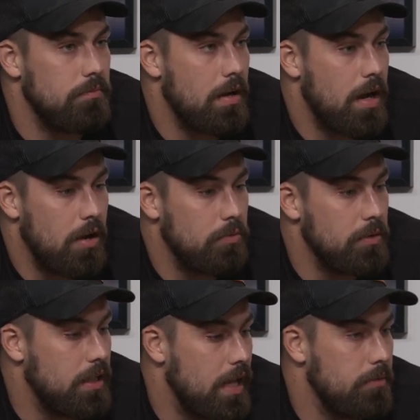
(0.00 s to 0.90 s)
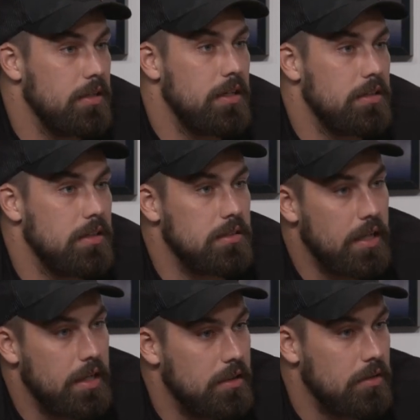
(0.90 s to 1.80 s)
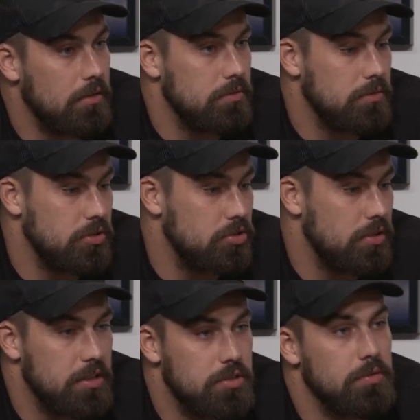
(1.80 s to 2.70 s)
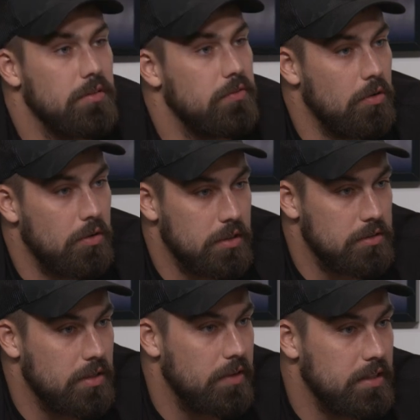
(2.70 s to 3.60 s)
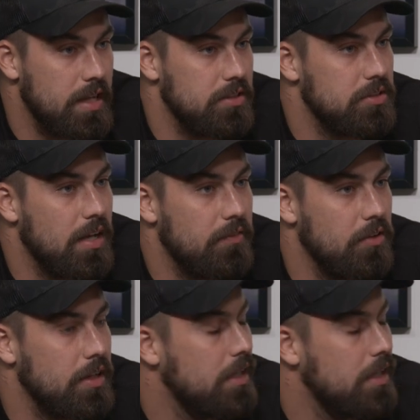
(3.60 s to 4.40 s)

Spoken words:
how we came to get this land or the history of Florida and stuff like that. I feel like it